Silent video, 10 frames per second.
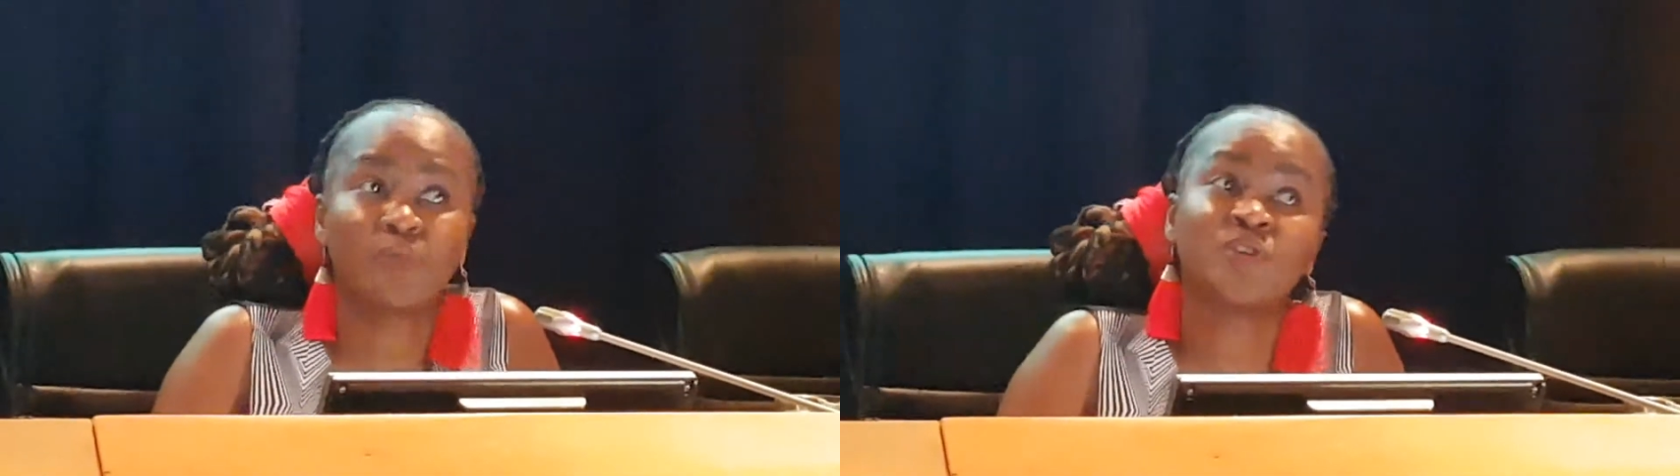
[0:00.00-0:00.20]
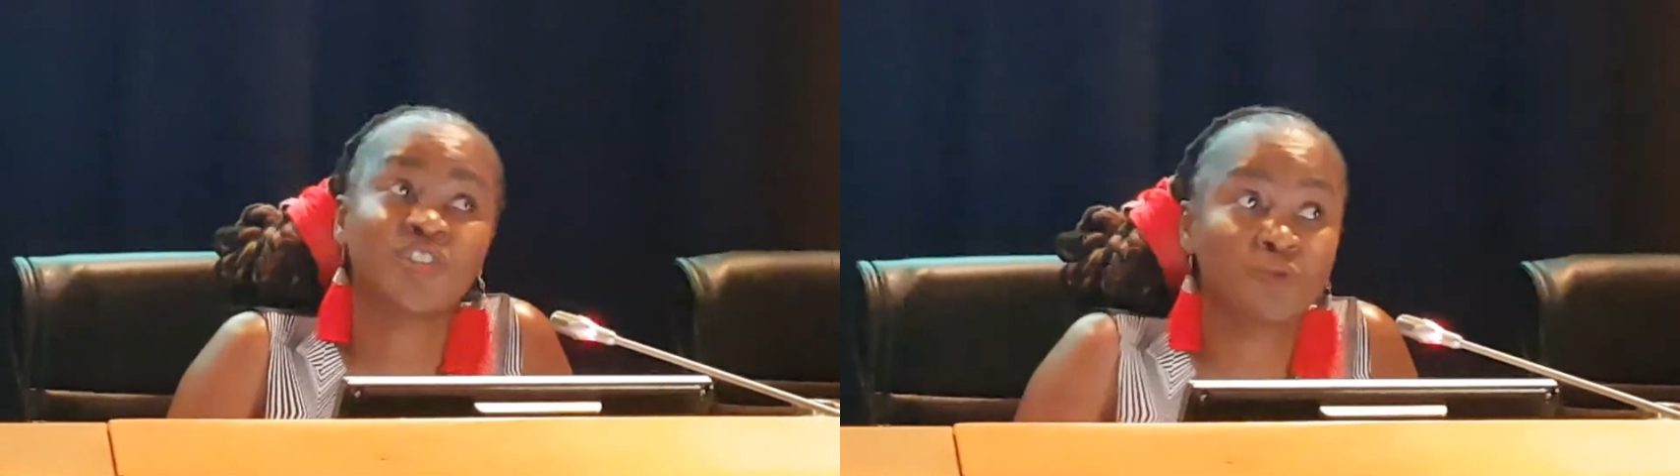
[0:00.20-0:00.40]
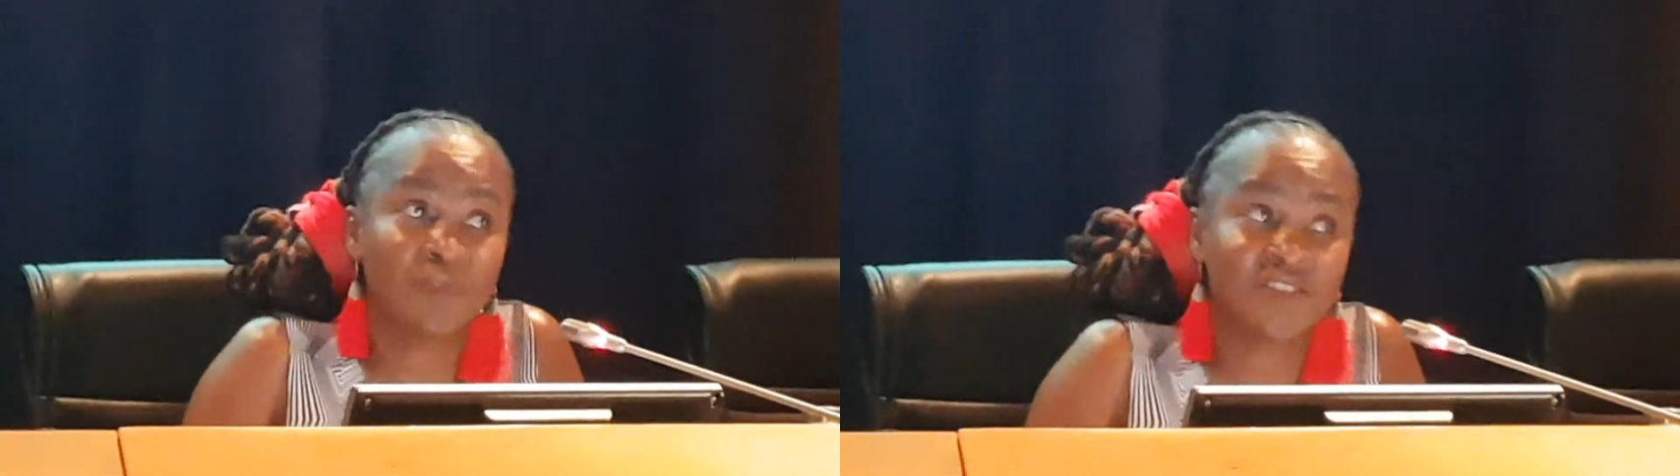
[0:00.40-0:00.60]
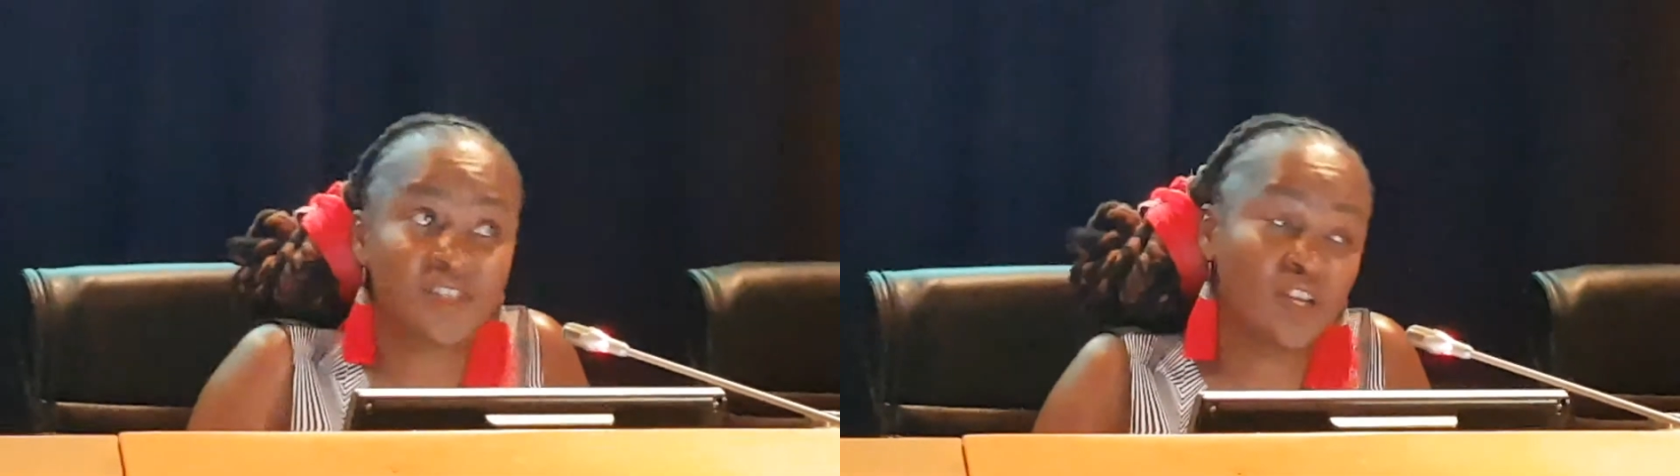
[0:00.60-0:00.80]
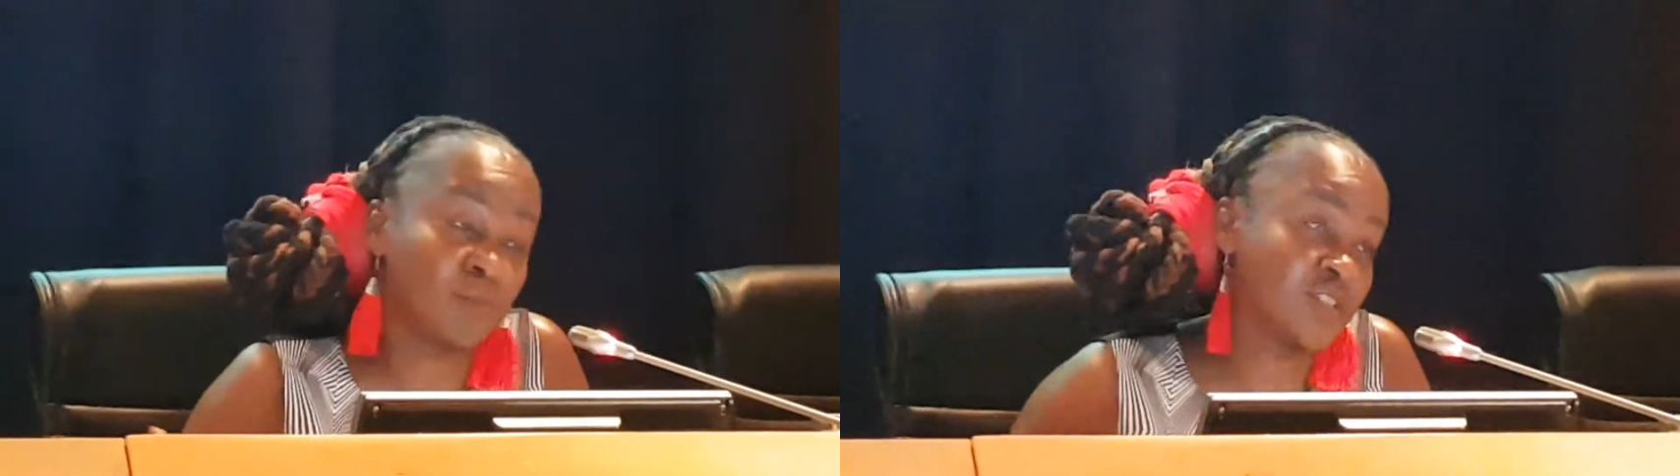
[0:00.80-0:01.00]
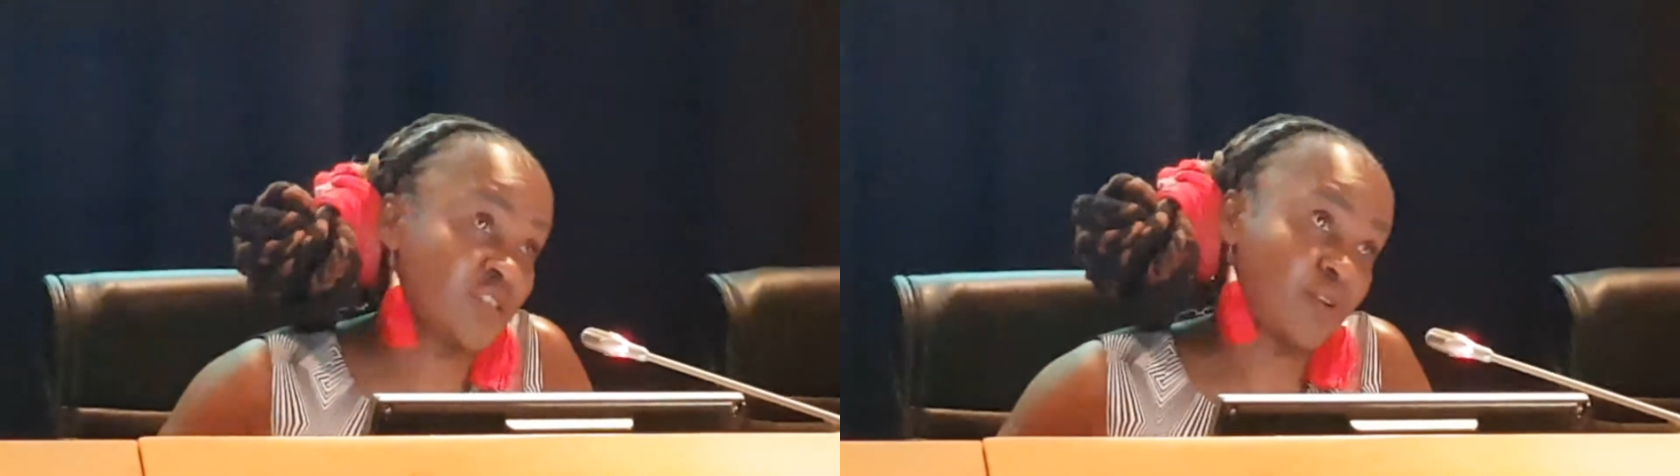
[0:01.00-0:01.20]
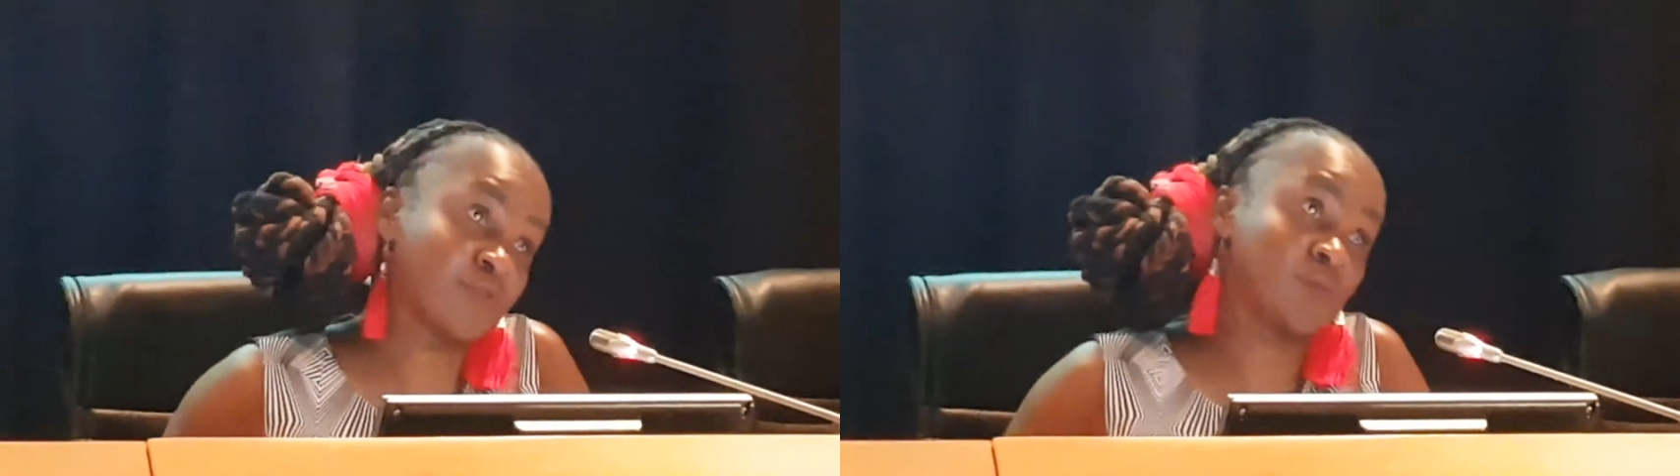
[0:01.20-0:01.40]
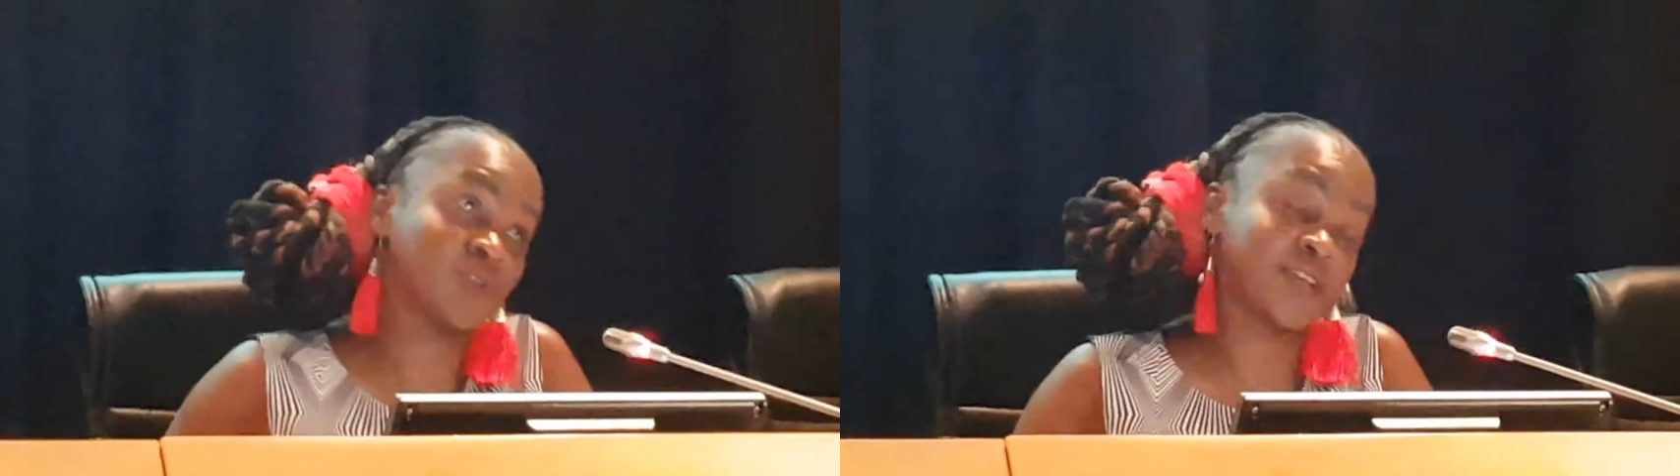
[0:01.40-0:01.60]
which are 2,000 kilometers away
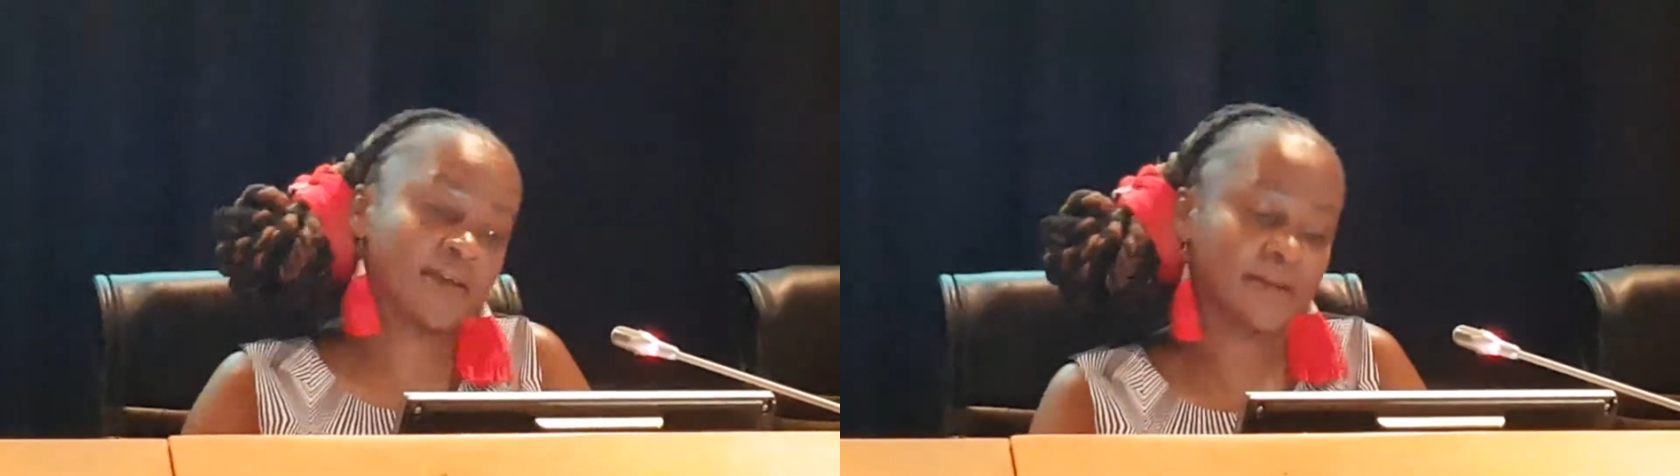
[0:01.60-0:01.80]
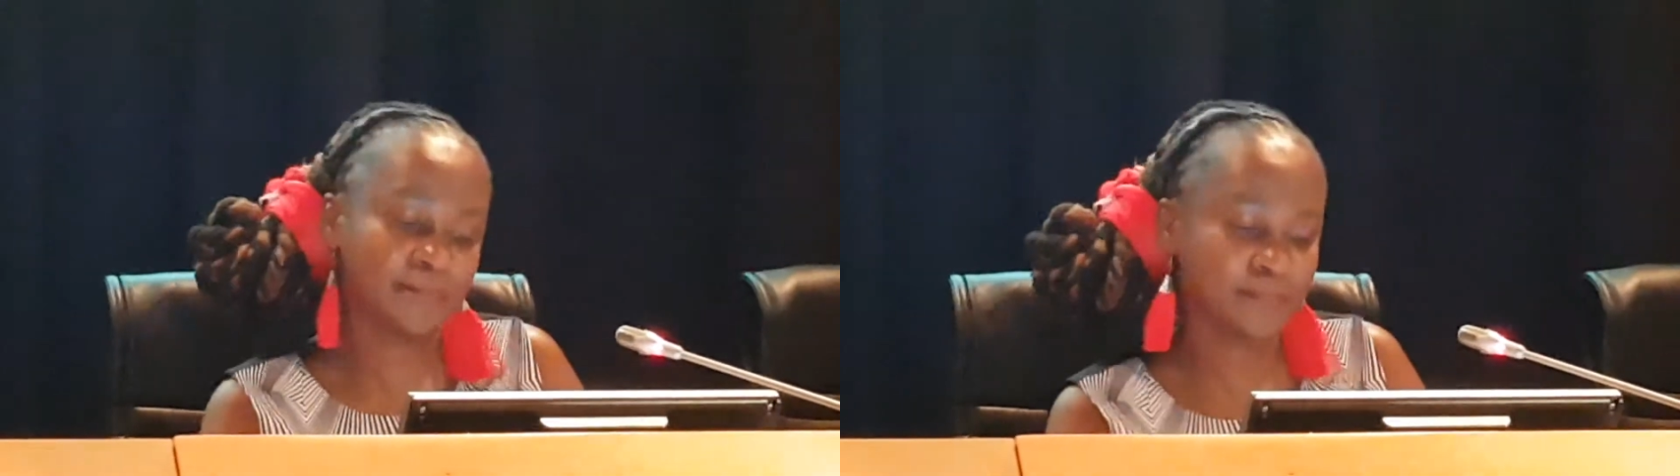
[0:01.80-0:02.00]
from Lusaka.